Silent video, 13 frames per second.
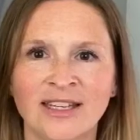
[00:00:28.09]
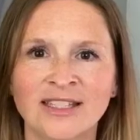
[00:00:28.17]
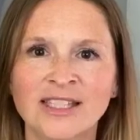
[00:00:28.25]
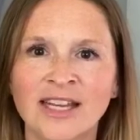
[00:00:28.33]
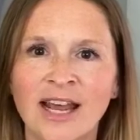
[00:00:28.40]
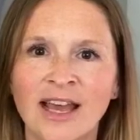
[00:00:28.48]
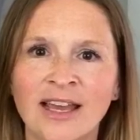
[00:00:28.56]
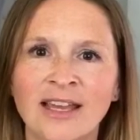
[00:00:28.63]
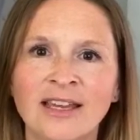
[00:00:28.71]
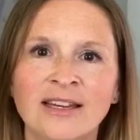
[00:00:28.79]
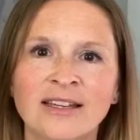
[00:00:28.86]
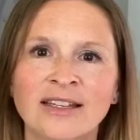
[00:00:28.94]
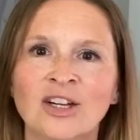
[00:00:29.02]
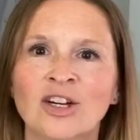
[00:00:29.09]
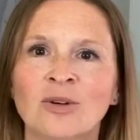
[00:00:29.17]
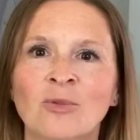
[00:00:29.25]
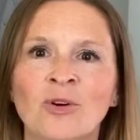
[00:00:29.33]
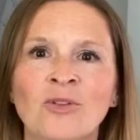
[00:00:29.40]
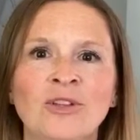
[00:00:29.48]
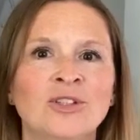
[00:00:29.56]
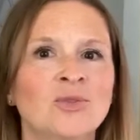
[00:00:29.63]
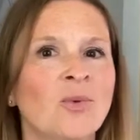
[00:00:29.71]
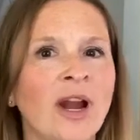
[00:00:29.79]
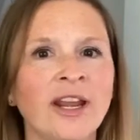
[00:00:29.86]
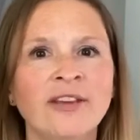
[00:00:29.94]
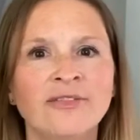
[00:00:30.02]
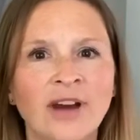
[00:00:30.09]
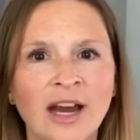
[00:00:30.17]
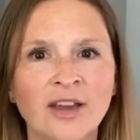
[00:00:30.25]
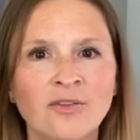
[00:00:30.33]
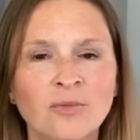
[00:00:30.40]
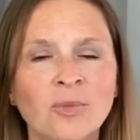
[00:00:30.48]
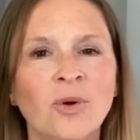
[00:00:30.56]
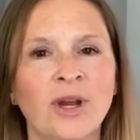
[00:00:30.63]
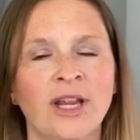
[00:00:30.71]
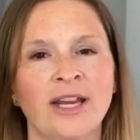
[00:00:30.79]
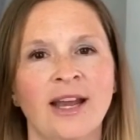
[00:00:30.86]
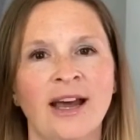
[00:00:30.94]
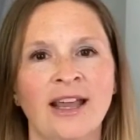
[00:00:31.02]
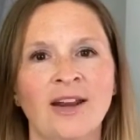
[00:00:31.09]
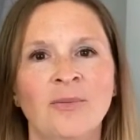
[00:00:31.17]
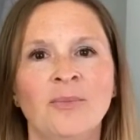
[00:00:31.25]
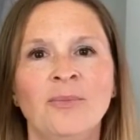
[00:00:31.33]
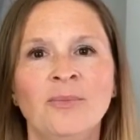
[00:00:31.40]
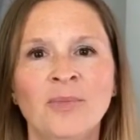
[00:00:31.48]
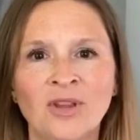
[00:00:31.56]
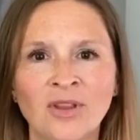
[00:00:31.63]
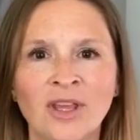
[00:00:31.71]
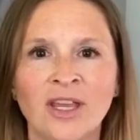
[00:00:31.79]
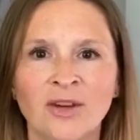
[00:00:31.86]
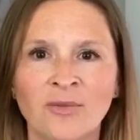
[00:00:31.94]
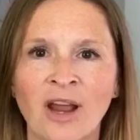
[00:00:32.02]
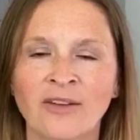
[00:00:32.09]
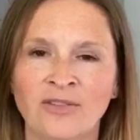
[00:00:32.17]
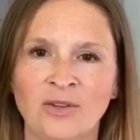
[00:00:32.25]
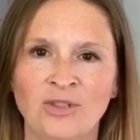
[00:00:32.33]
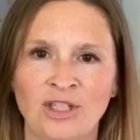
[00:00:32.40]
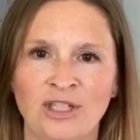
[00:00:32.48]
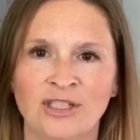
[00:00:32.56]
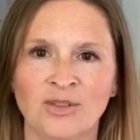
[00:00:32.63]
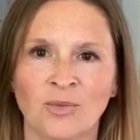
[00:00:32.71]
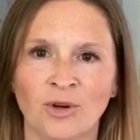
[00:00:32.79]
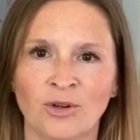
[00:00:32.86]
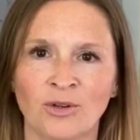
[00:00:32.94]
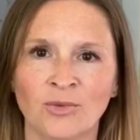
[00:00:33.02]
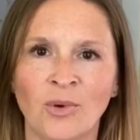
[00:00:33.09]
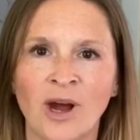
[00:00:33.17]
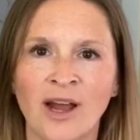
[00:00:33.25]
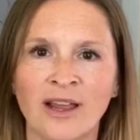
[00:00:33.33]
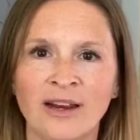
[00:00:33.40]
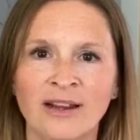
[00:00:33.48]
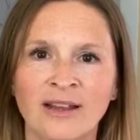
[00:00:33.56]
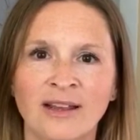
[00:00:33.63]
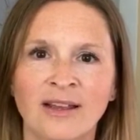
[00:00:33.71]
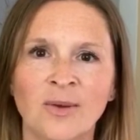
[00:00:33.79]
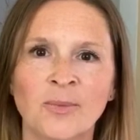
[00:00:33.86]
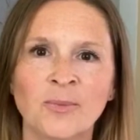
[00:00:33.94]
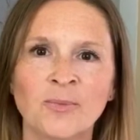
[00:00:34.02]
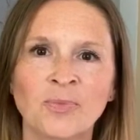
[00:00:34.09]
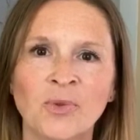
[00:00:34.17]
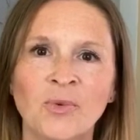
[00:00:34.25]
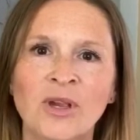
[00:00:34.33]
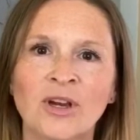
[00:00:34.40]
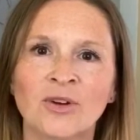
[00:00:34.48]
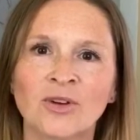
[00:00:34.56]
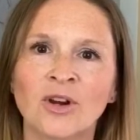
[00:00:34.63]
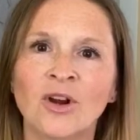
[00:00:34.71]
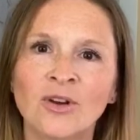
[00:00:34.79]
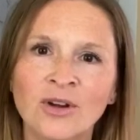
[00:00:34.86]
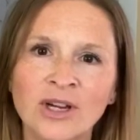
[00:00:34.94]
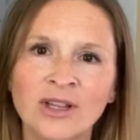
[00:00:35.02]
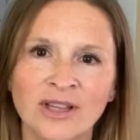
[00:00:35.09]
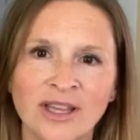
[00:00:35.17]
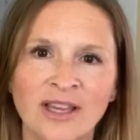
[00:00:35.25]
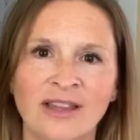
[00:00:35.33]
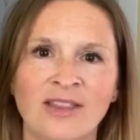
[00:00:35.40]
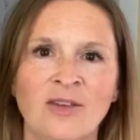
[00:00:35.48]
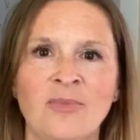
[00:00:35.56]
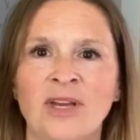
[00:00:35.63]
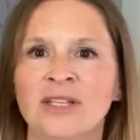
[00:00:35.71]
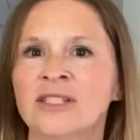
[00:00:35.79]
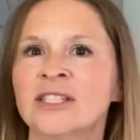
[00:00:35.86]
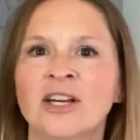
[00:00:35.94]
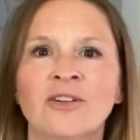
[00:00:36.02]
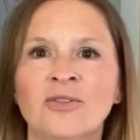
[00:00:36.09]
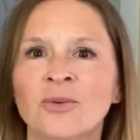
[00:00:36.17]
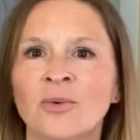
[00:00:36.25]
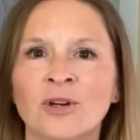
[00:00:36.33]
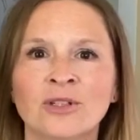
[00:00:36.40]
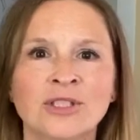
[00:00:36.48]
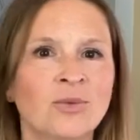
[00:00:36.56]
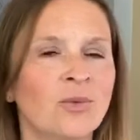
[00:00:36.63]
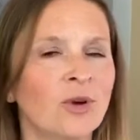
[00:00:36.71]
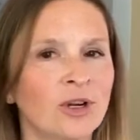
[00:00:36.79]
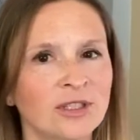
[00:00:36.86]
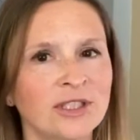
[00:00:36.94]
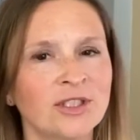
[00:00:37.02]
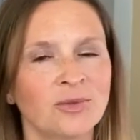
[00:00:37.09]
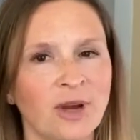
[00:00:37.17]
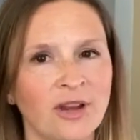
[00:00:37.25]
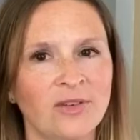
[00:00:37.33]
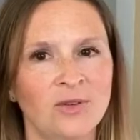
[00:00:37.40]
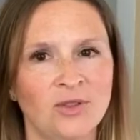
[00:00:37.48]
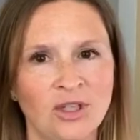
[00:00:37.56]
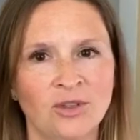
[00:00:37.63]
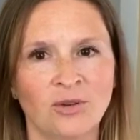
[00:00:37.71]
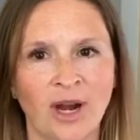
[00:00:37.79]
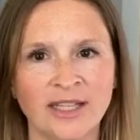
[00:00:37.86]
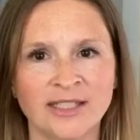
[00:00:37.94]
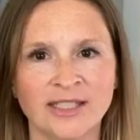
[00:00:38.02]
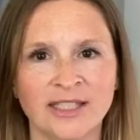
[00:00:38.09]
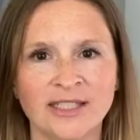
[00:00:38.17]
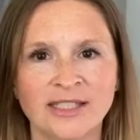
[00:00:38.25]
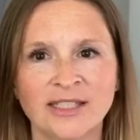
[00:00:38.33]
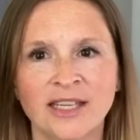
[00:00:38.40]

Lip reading: Today, there are more than 25.9 million refugees worldwide. We are currently in the midst of the world's worst refugee crisis.